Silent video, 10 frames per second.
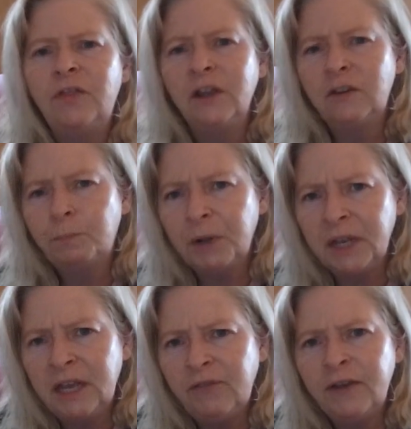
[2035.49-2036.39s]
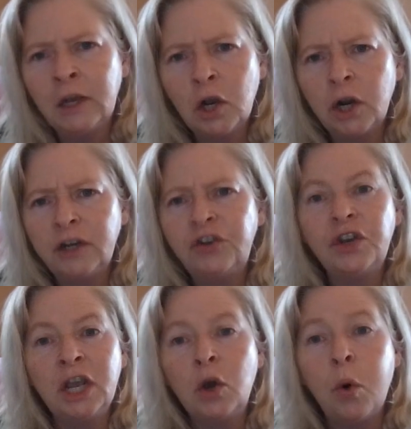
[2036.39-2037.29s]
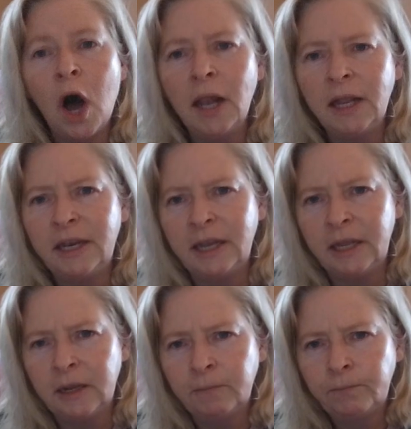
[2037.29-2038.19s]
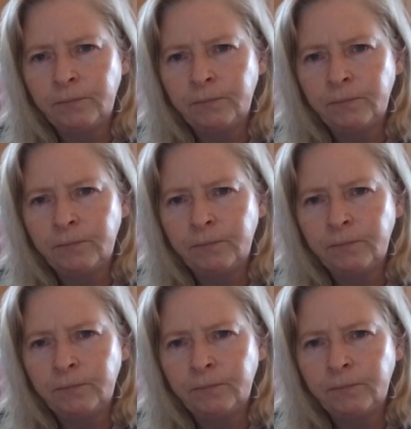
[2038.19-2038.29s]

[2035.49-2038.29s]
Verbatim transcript: This belief encouraged equality.